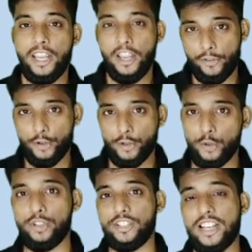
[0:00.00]
If you're new
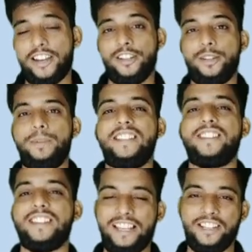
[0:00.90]
to the channel,
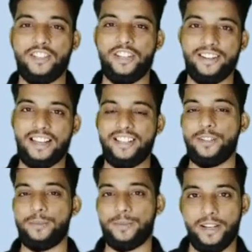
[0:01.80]
please like, share and
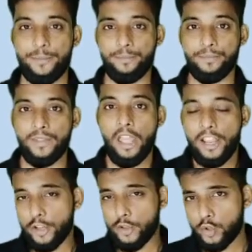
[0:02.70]
subscribe.
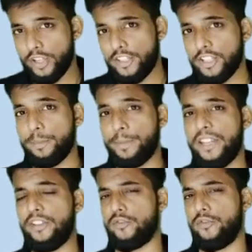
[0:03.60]
Now students, in the previous